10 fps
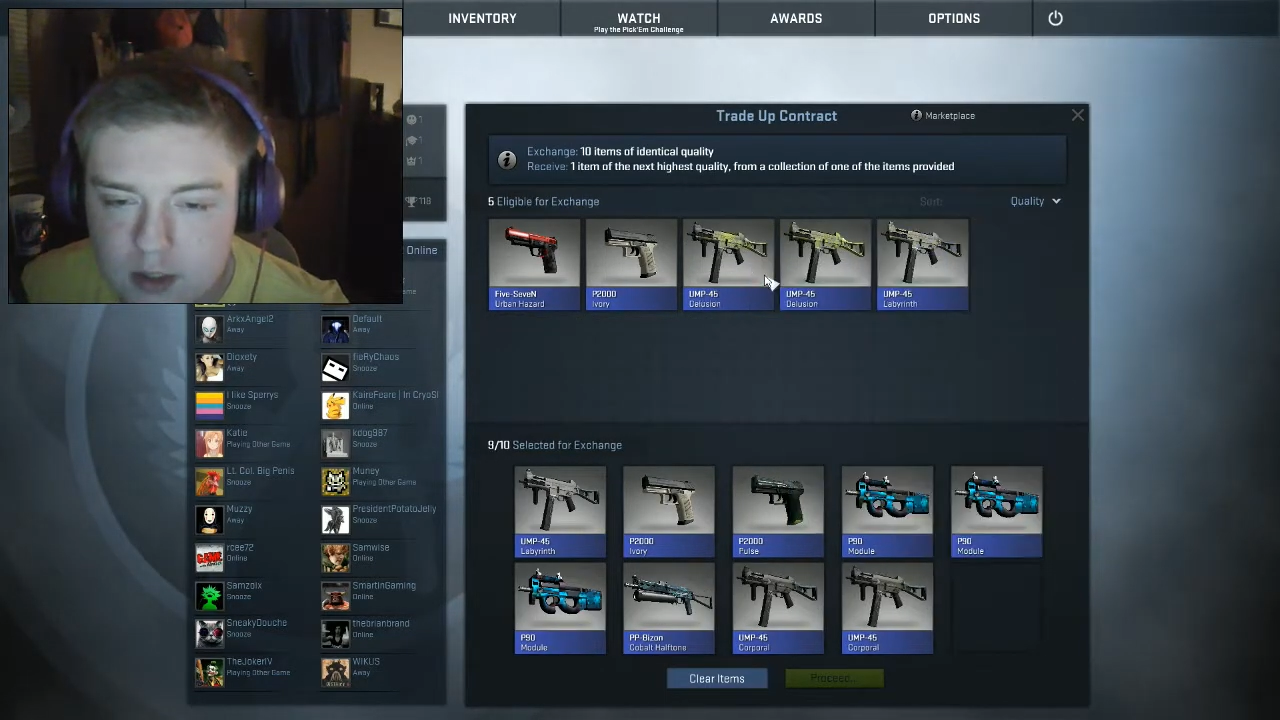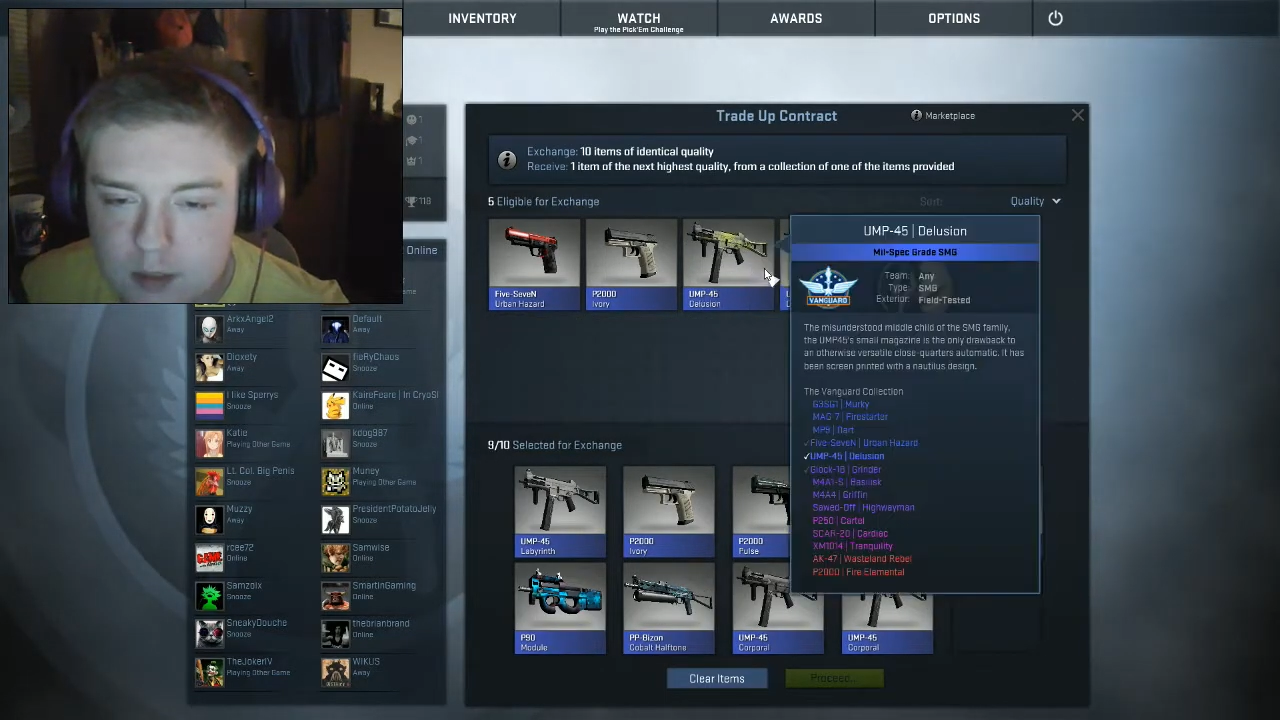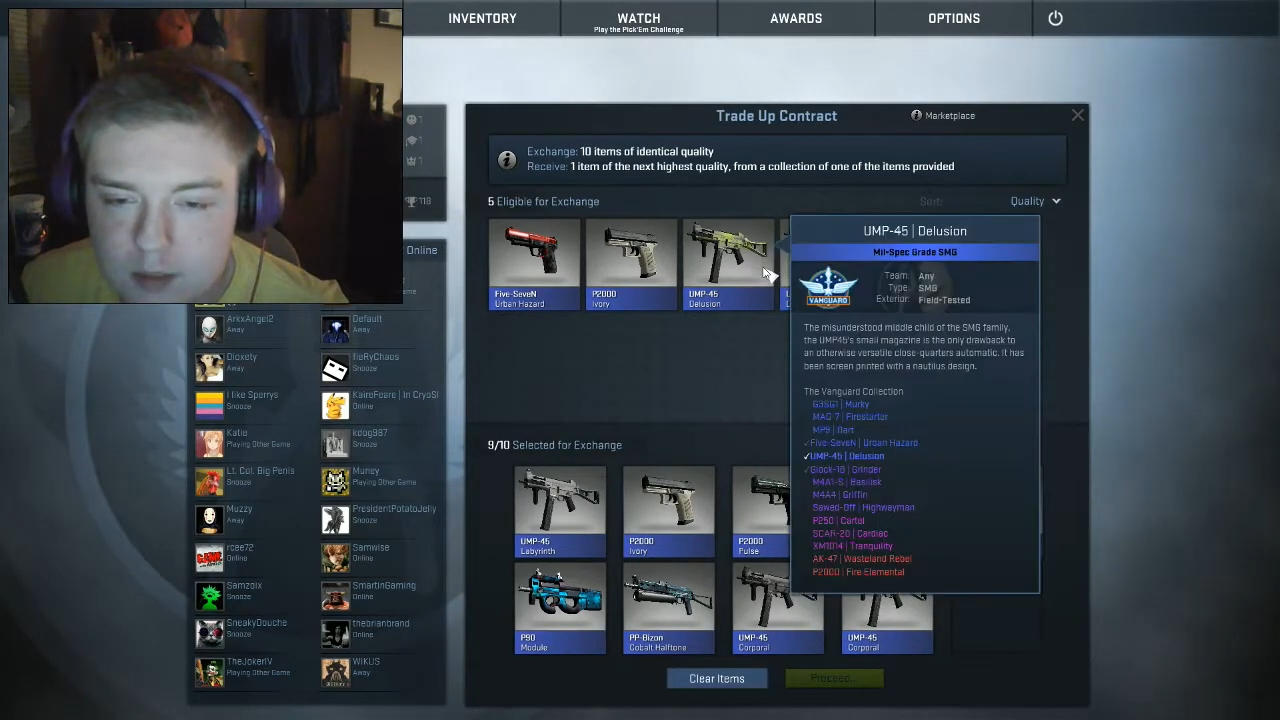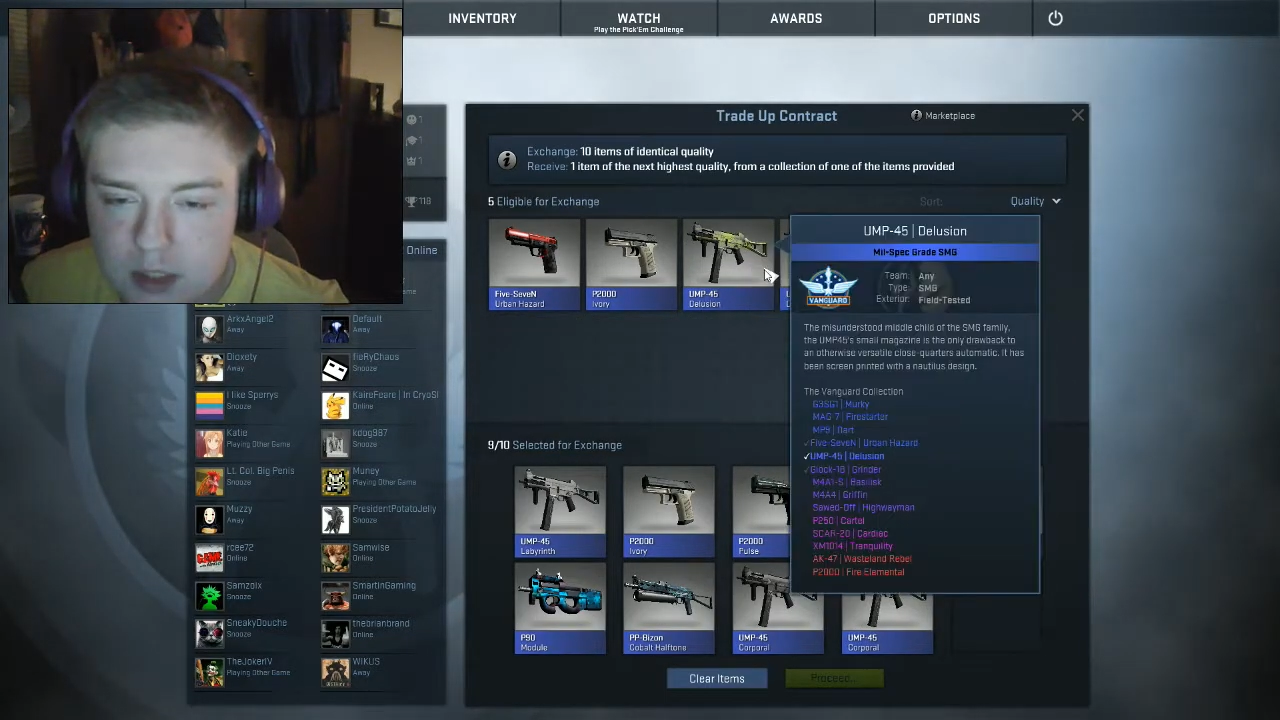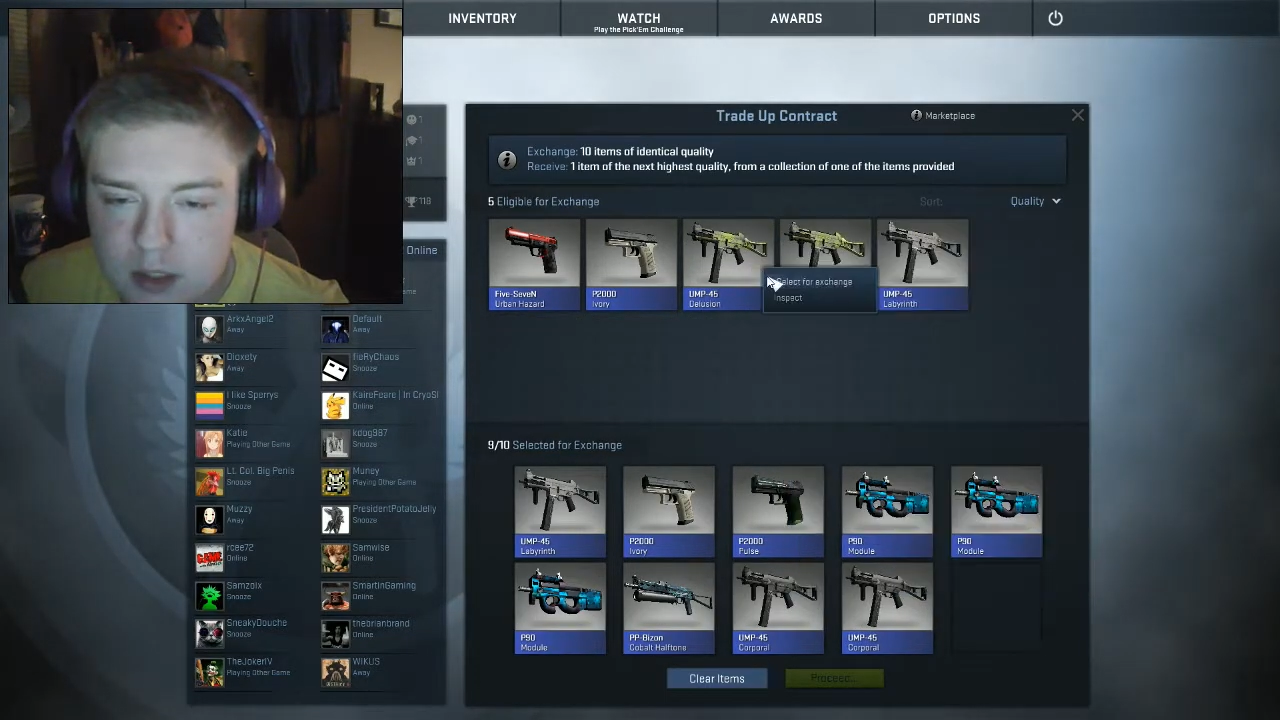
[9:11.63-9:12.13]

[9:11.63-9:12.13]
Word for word: big or